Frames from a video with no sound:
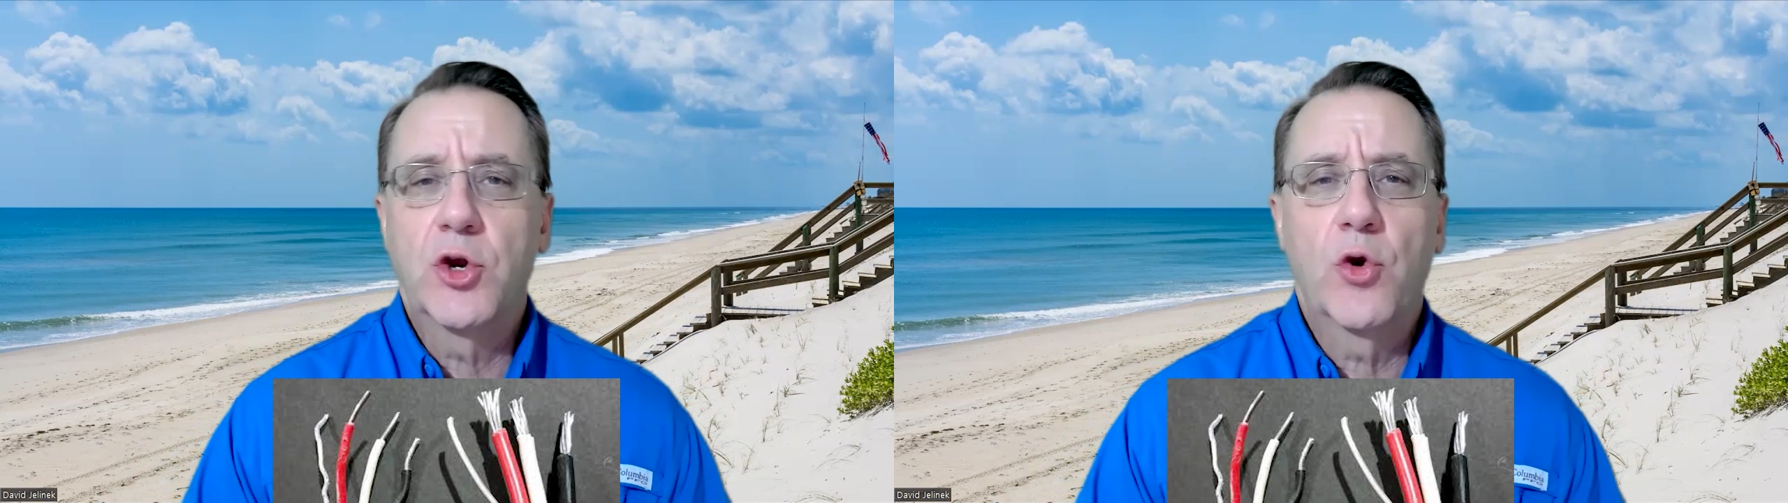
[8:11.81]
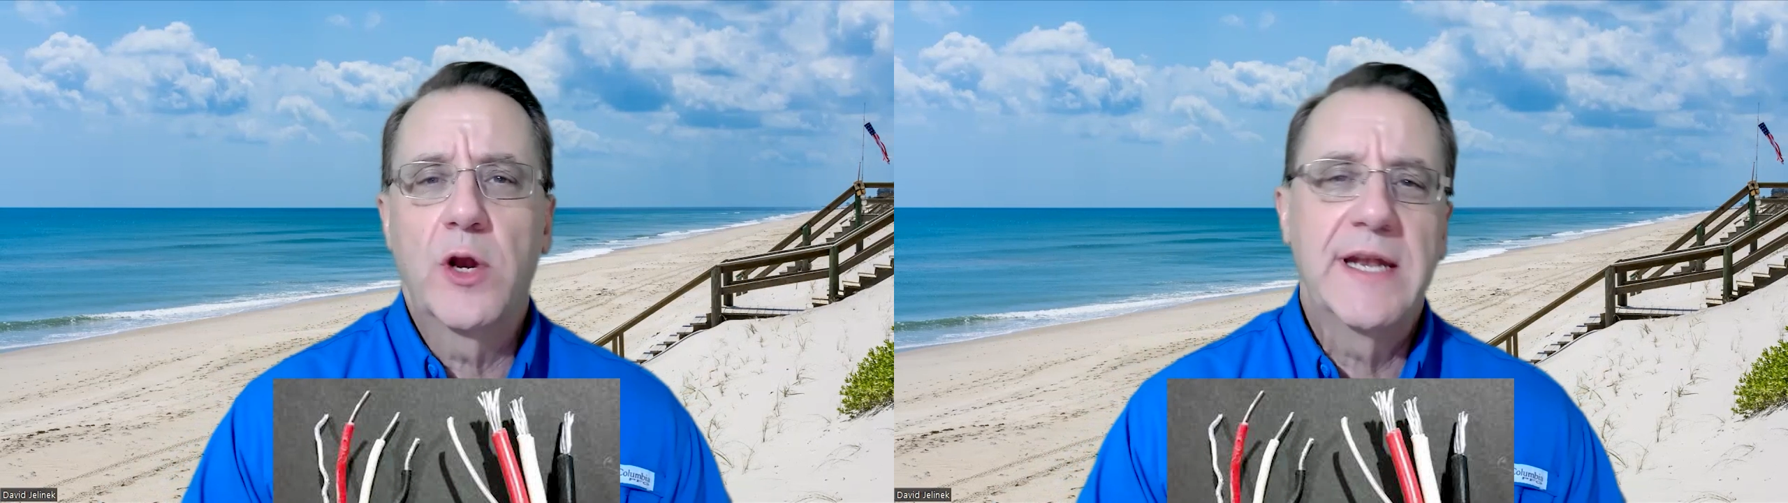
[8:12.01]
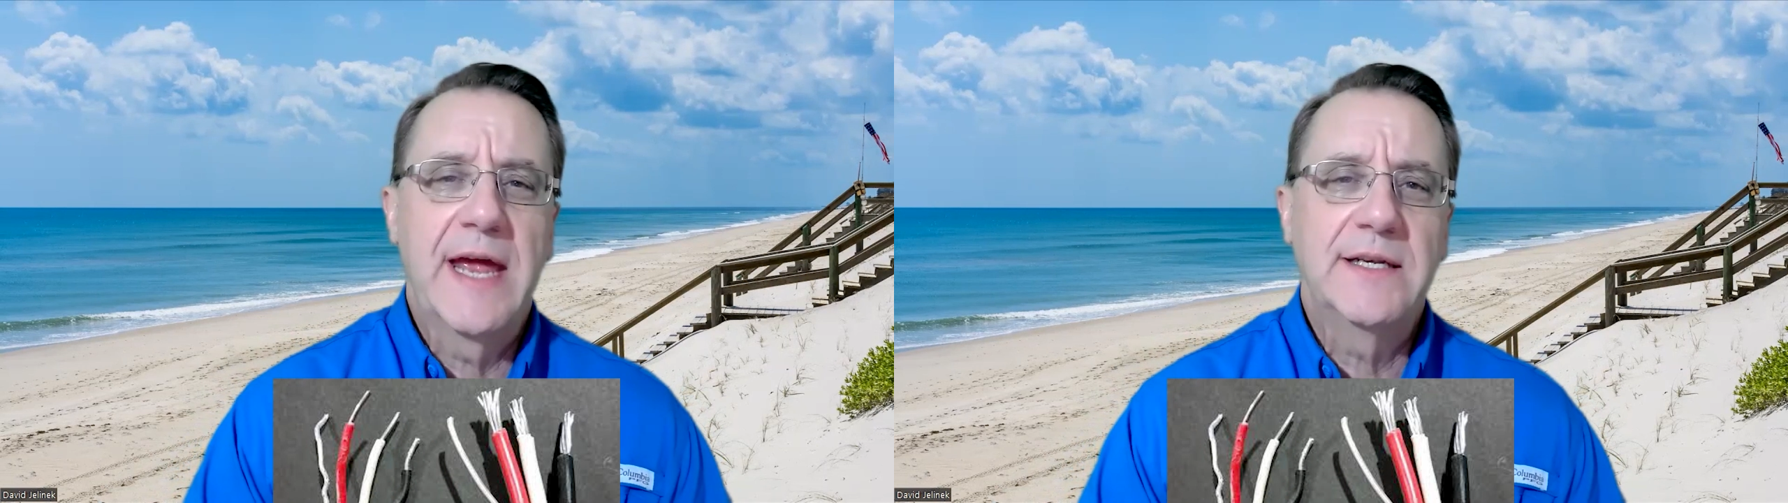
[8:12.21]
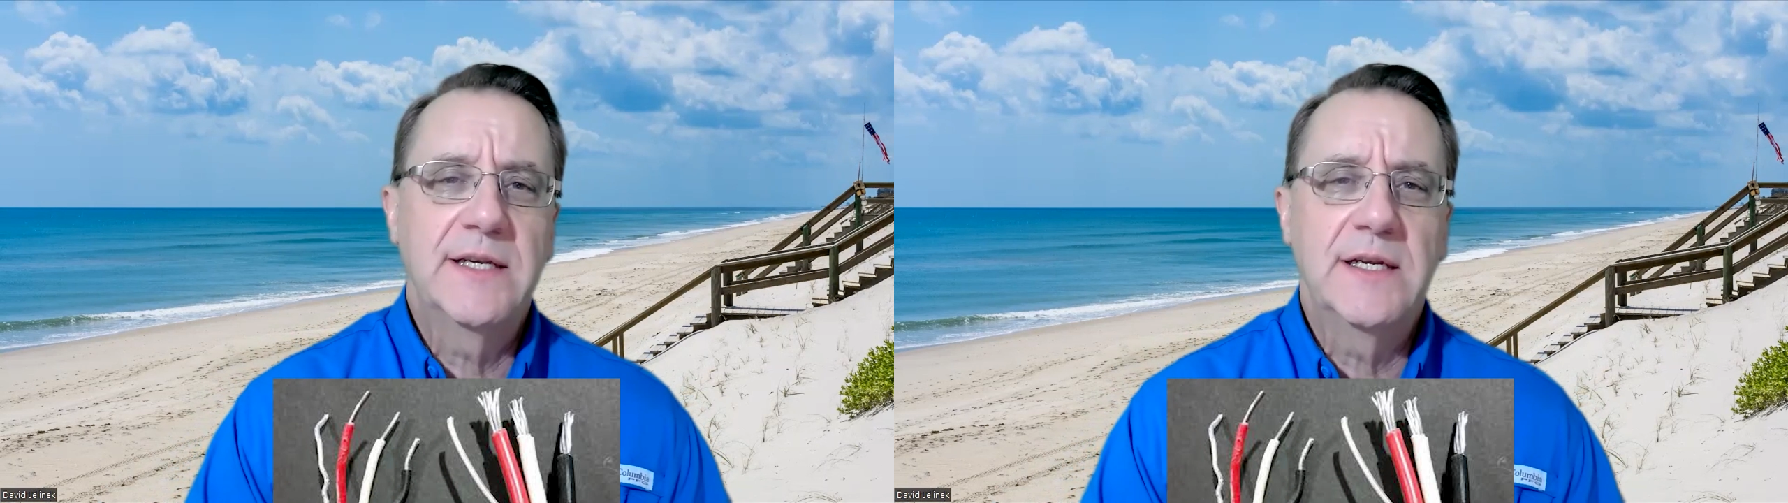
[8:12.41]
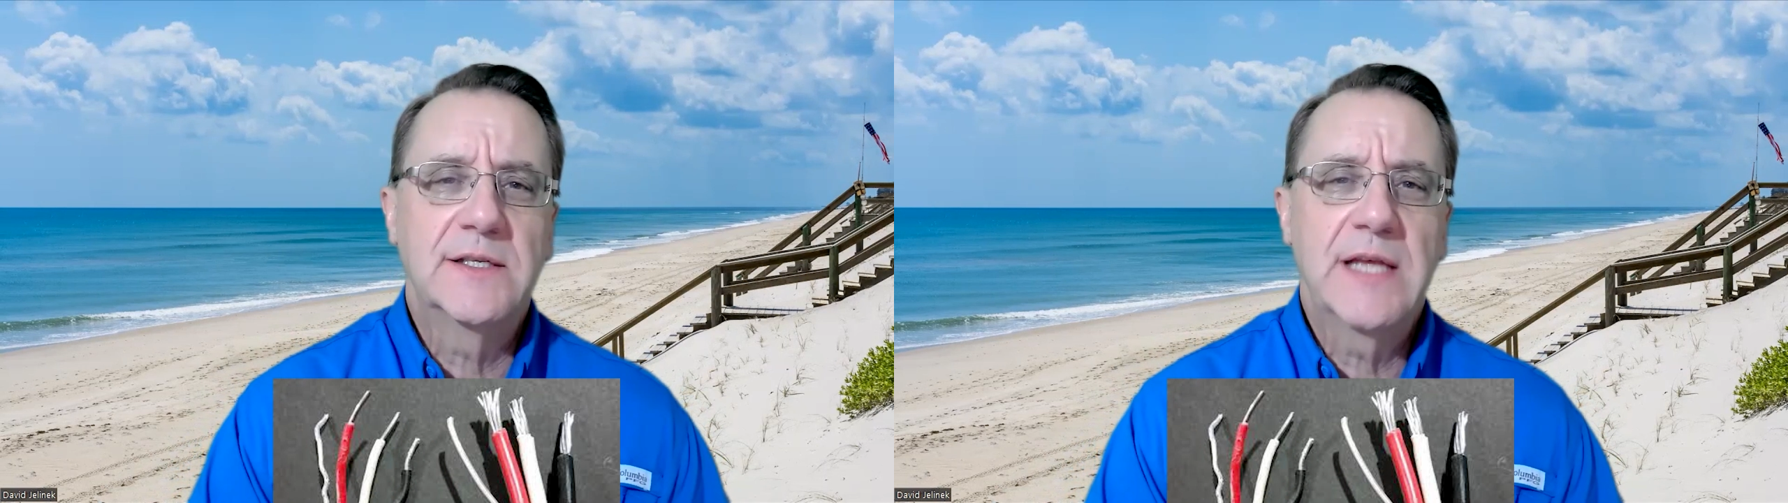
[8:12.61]
and early
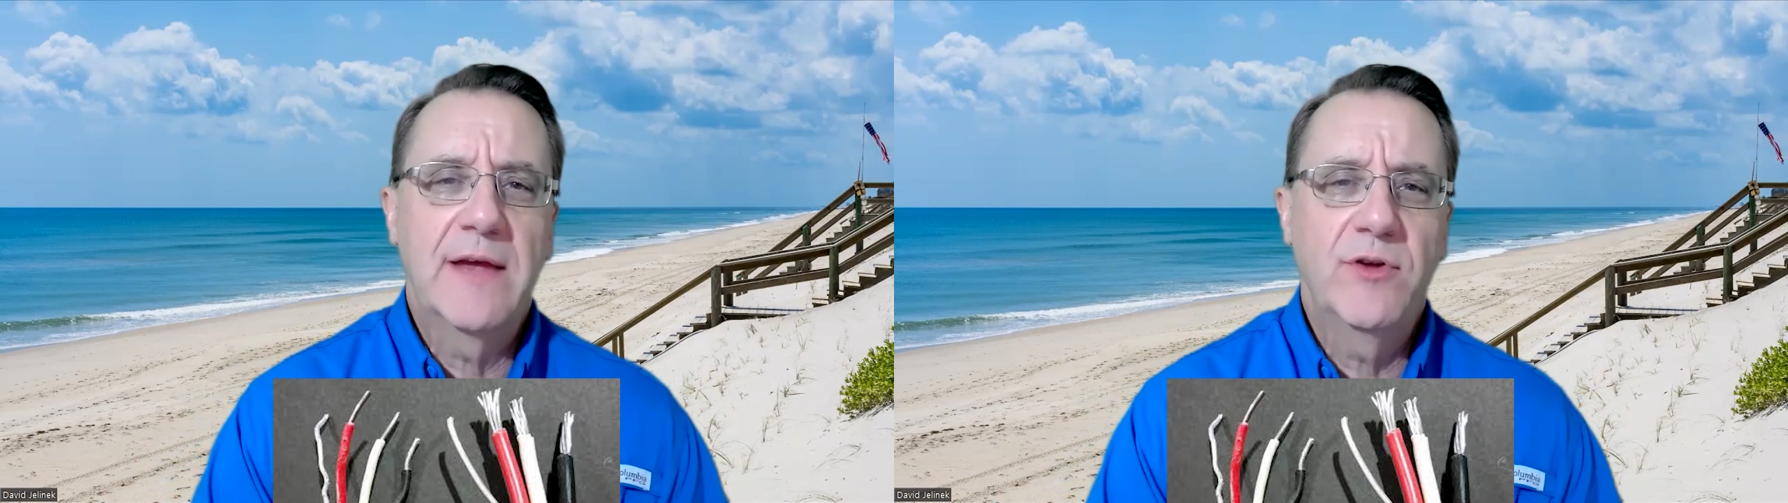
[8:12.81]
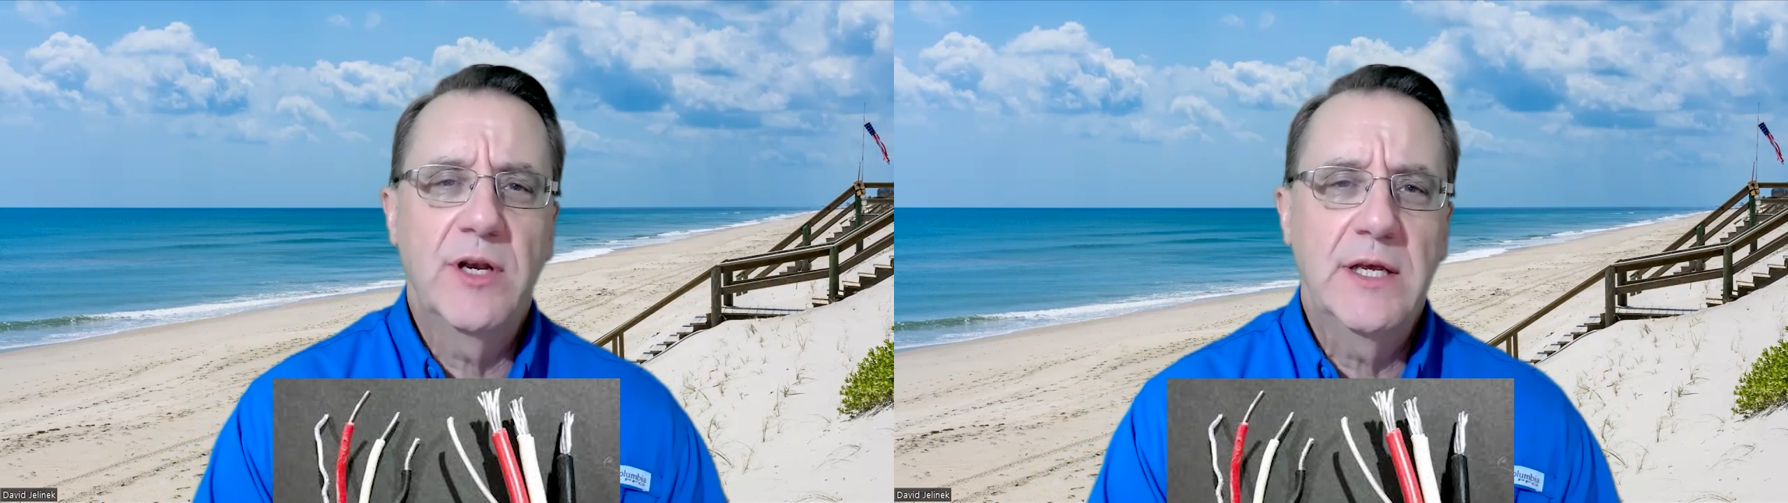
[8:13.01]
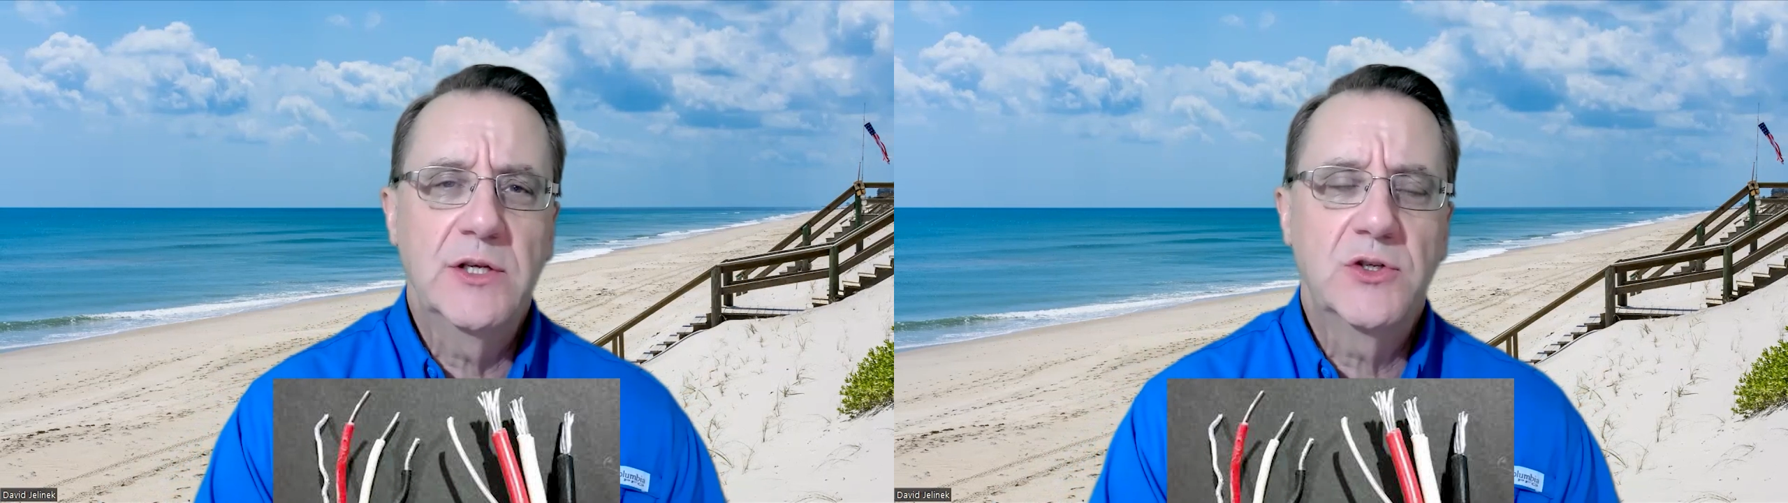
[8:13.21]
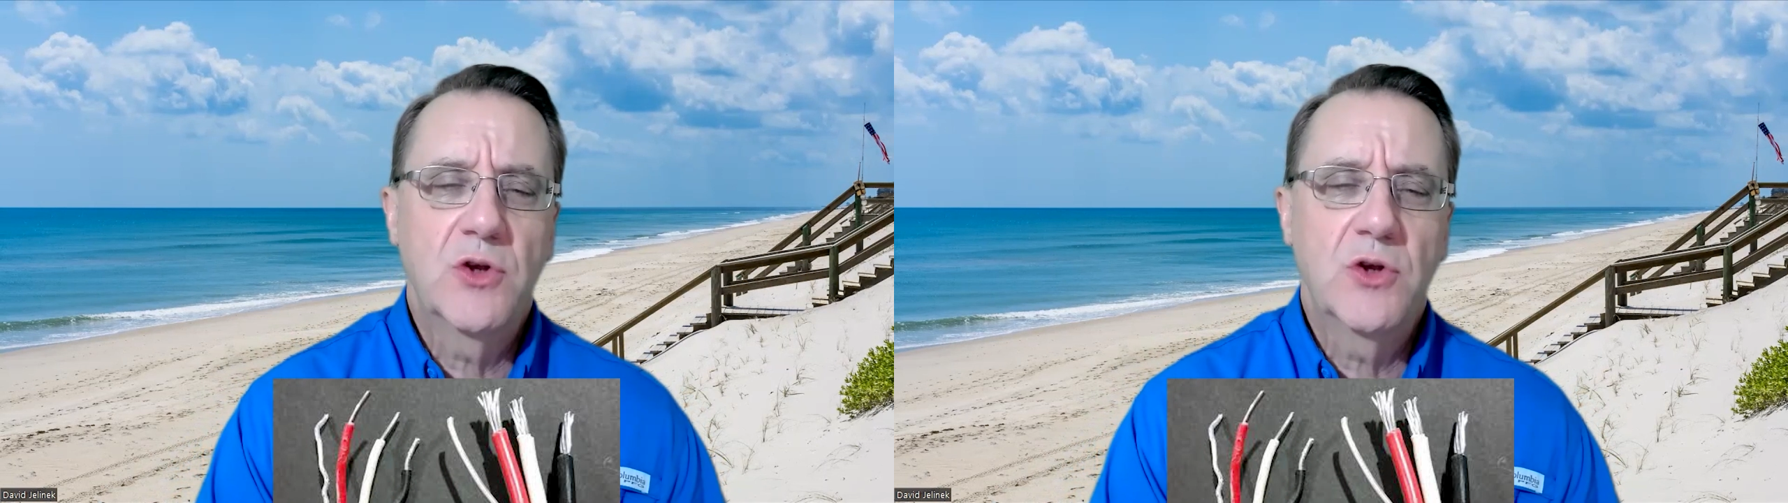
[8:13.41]
1970s.